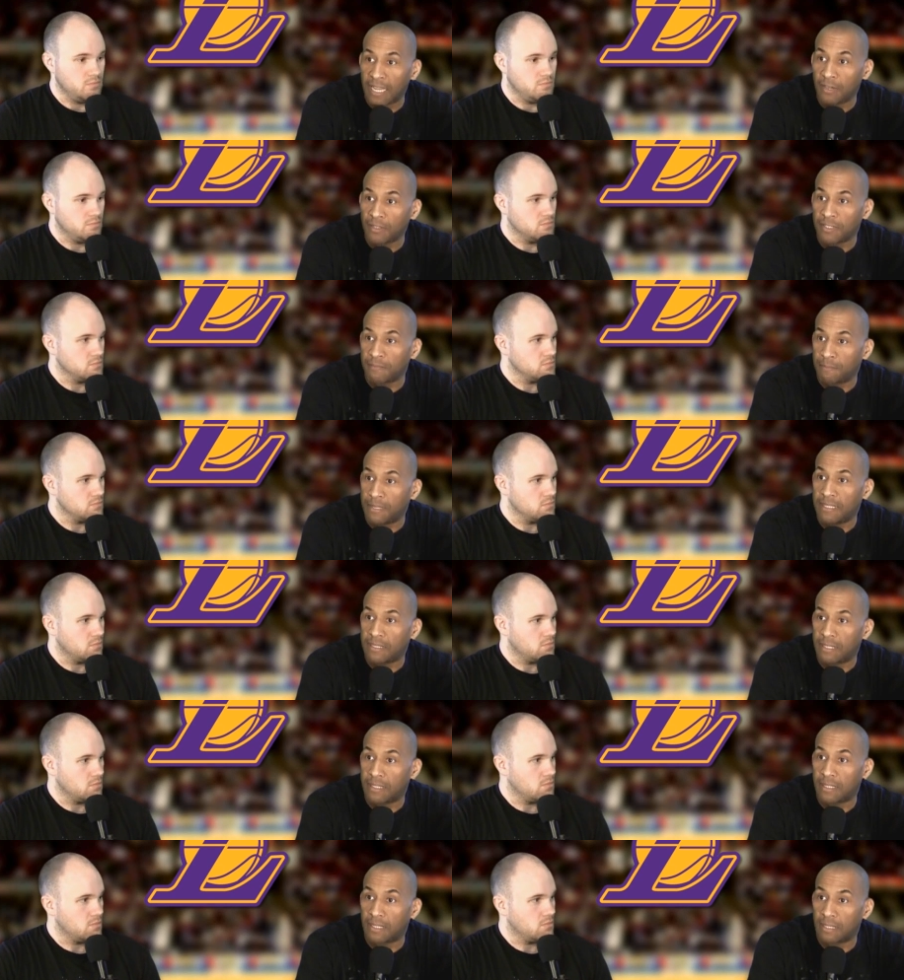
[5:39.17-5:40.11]
Speaker 1: Lakers have been
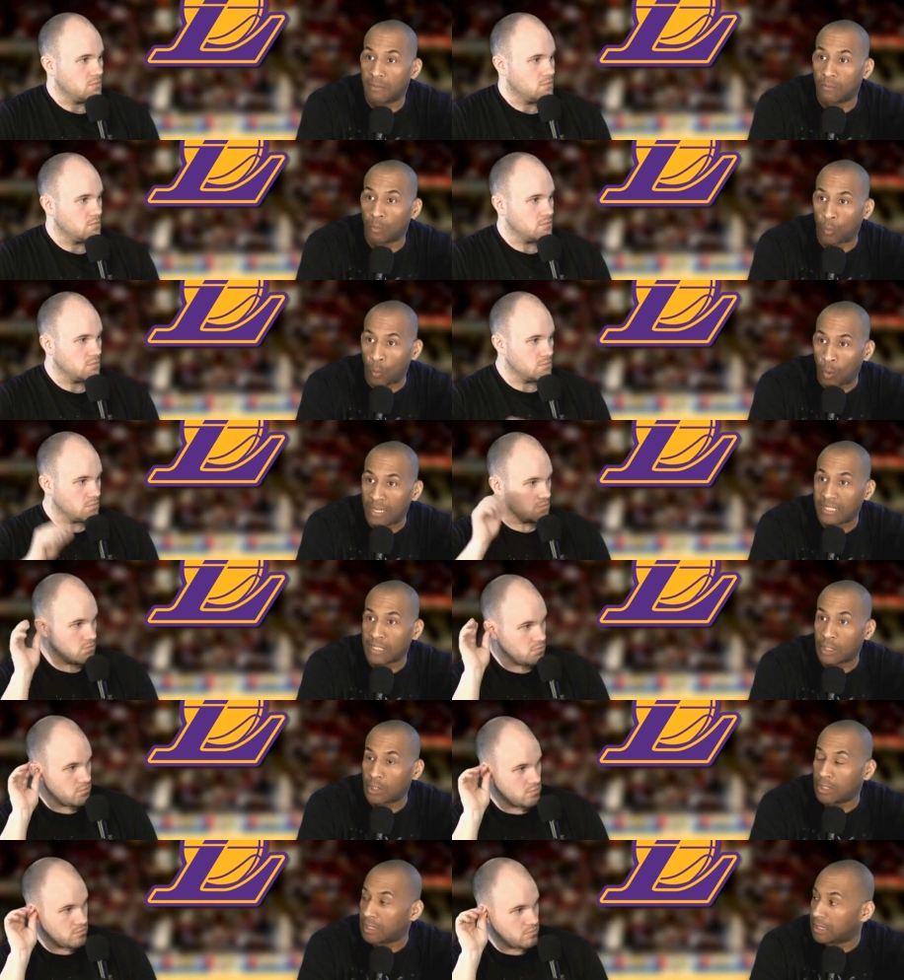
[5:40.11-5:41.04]
to the
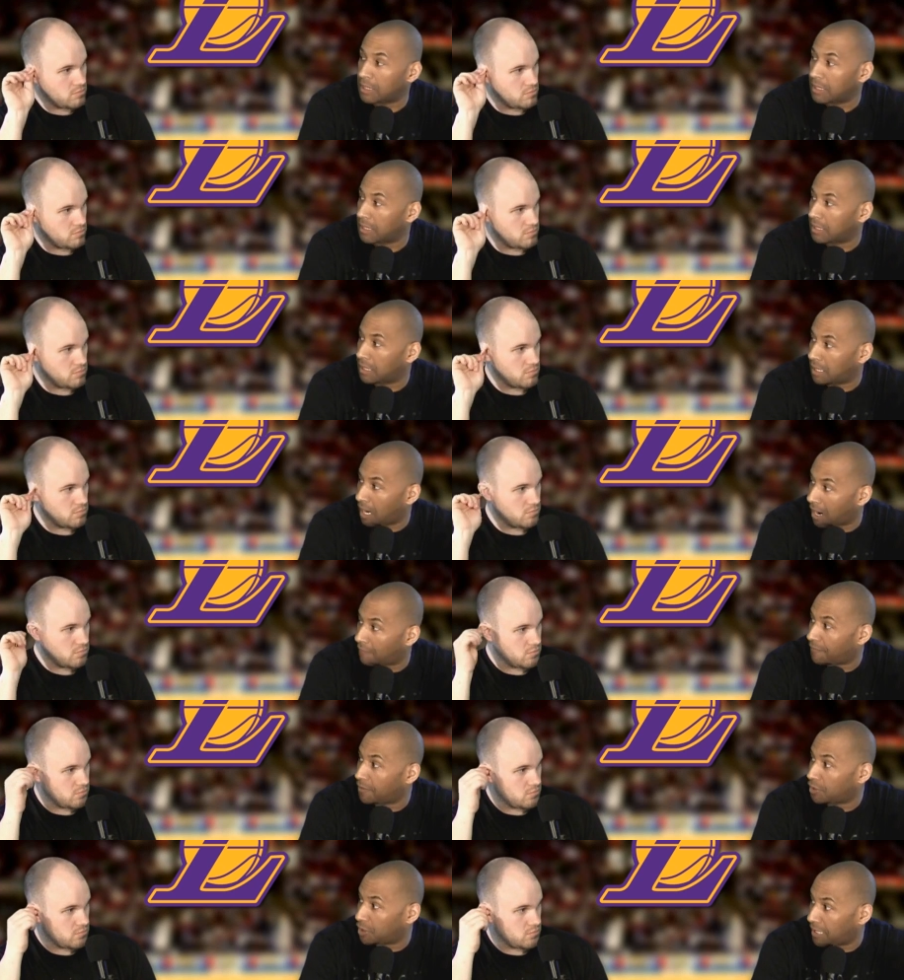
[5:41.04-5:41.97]
Western
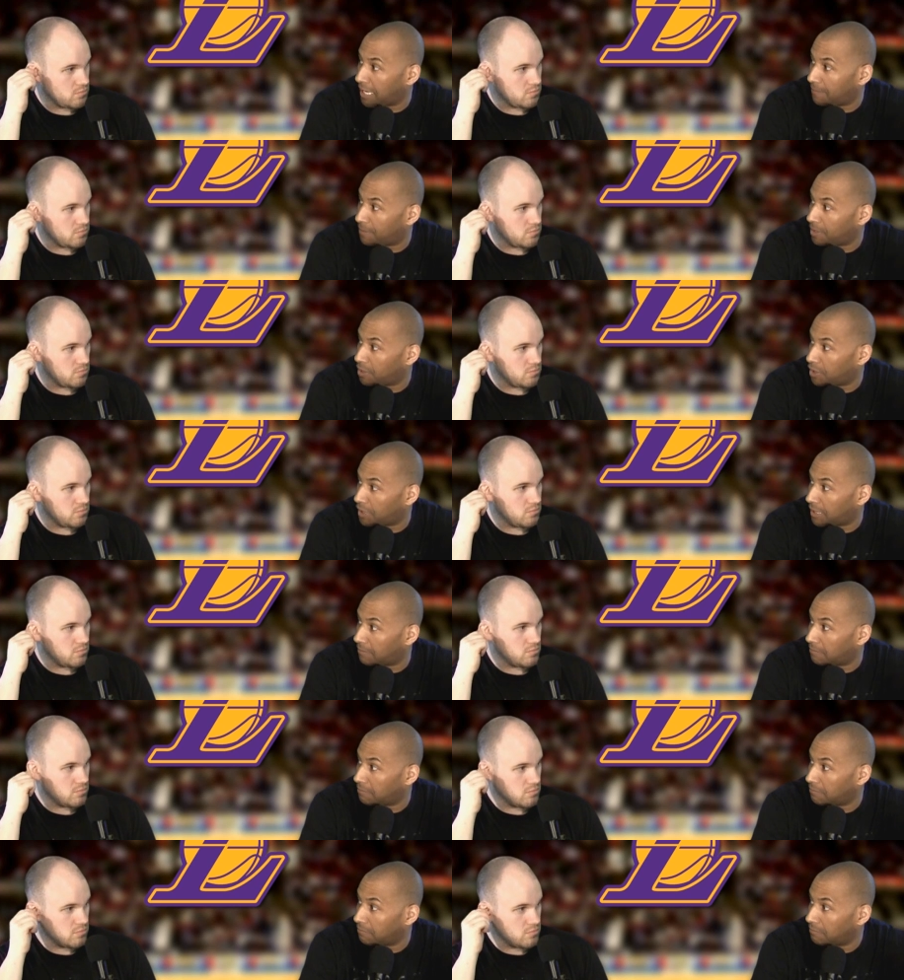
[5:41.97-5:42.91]
Conference
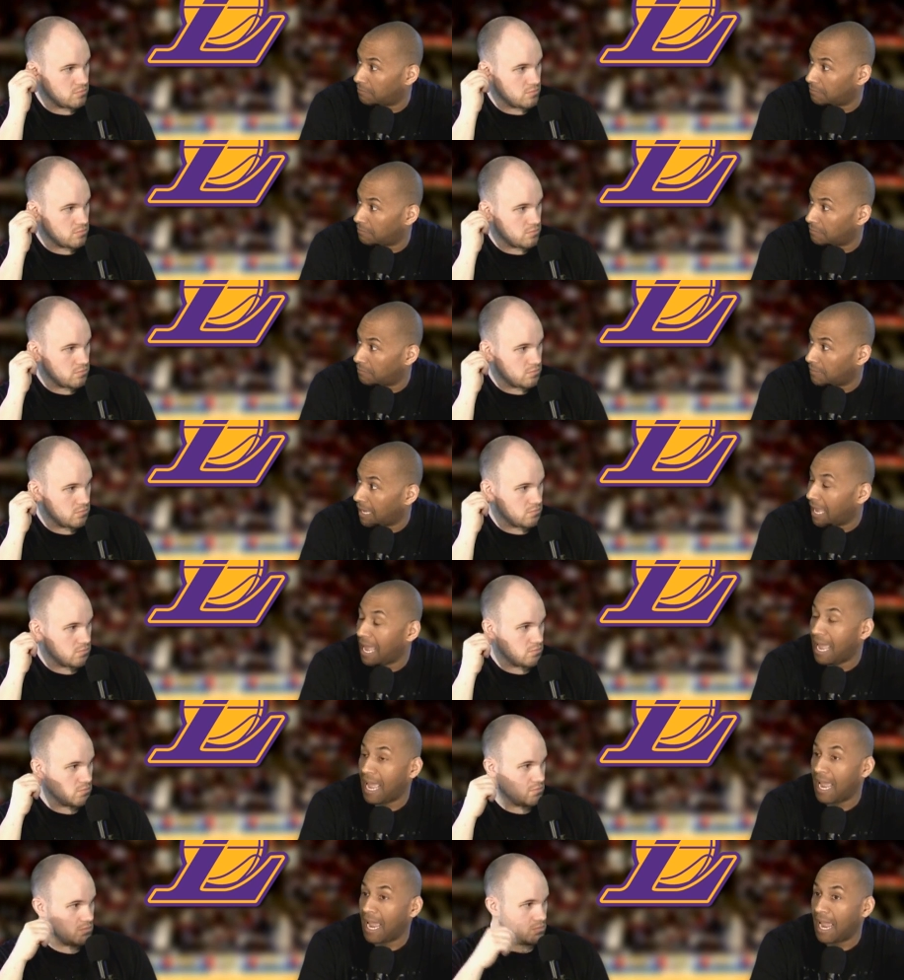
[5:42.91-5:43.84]
Championship
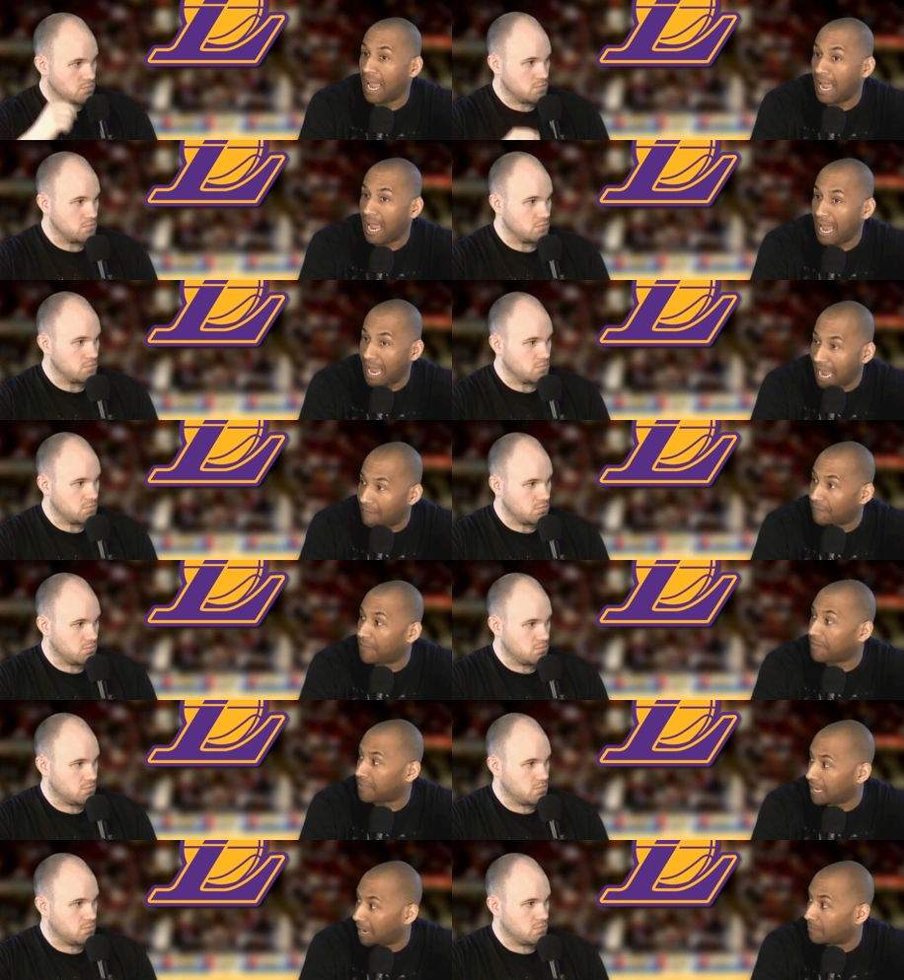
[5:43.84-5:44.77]
half
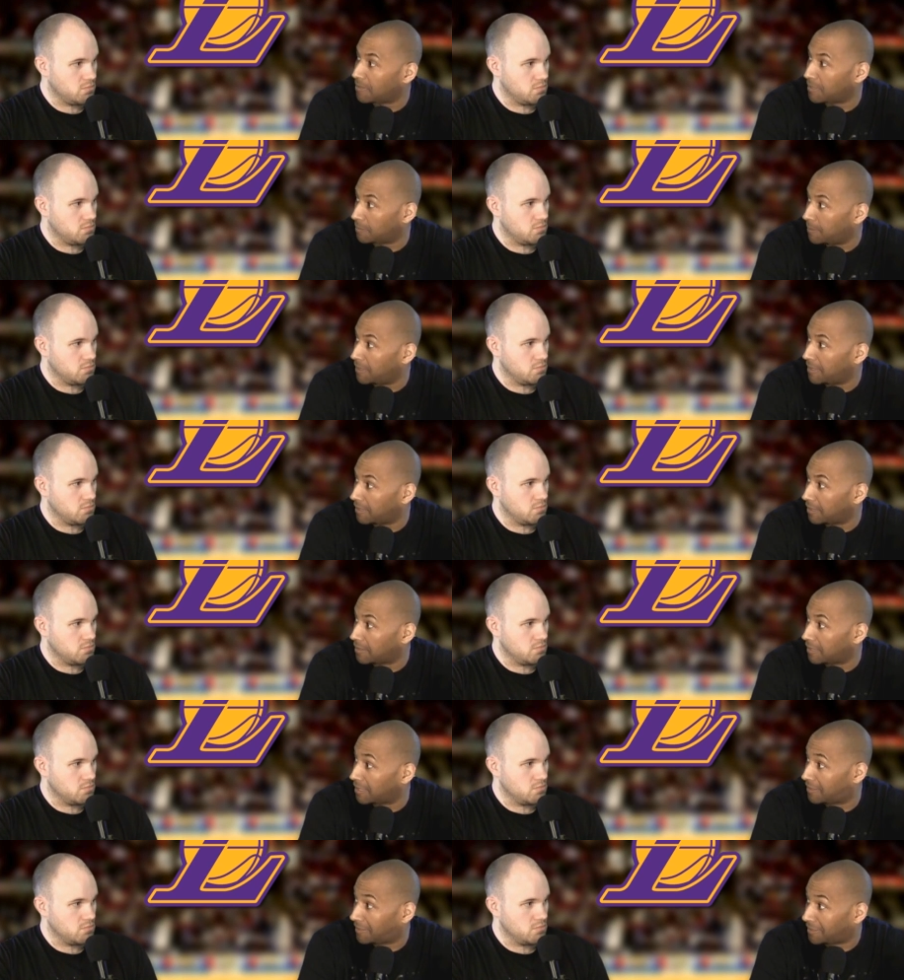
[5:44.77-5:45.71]
of the times it's been in
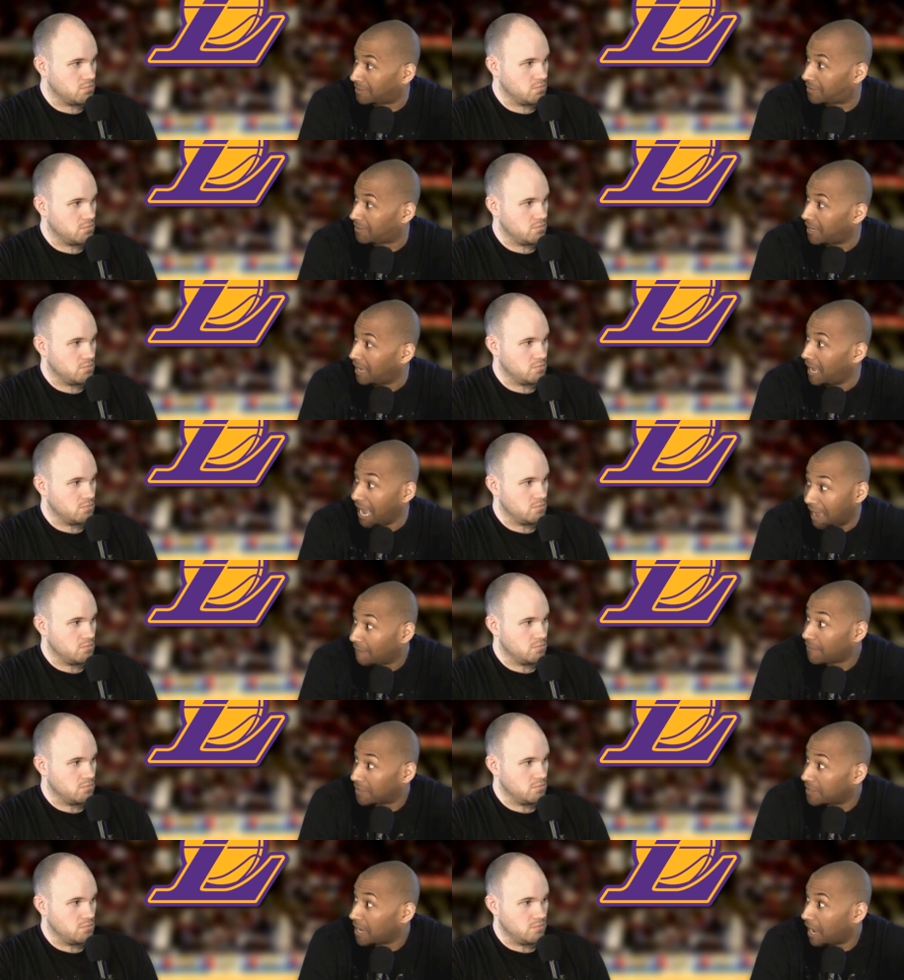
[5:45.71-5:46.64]
existence.
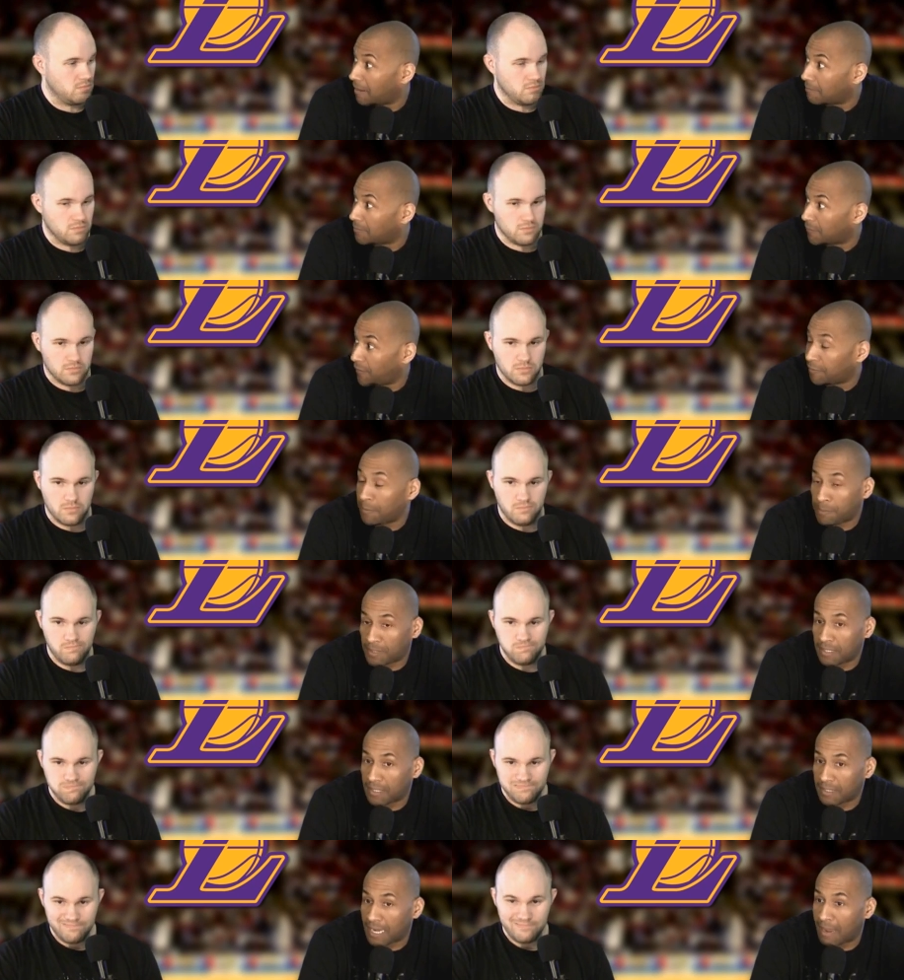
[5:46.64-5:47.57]
Half of the time,
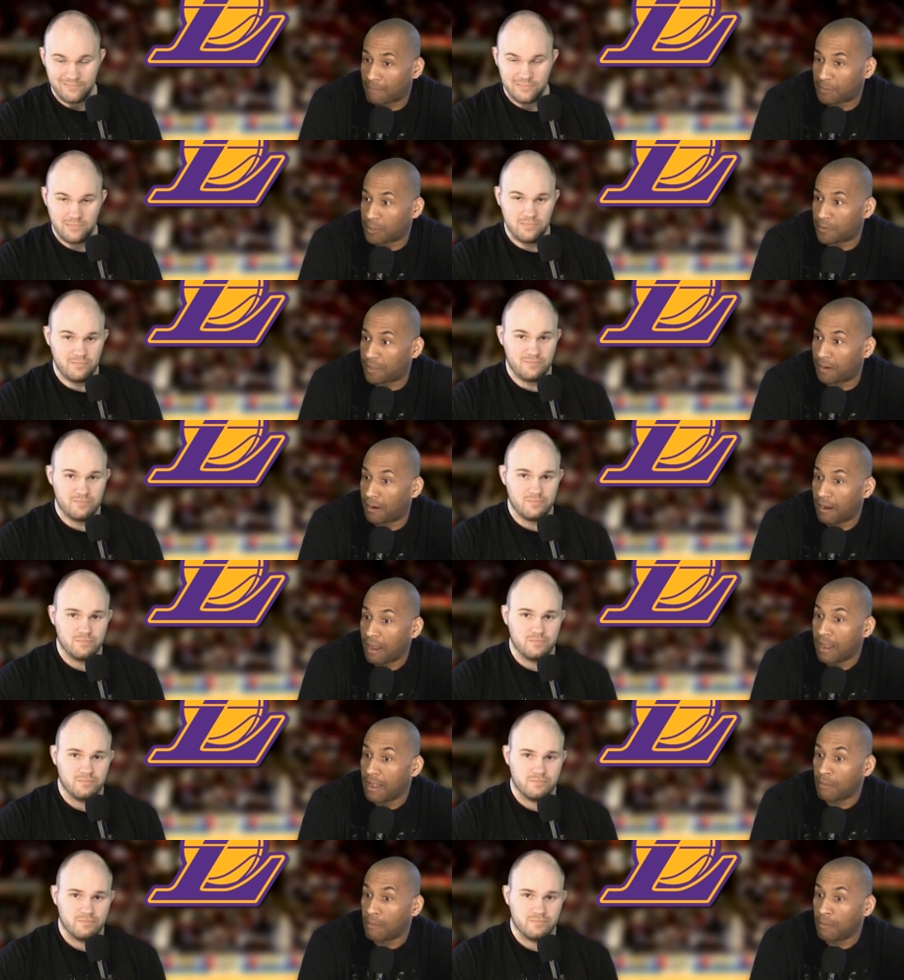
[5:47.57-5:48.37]
50% of the times they're there.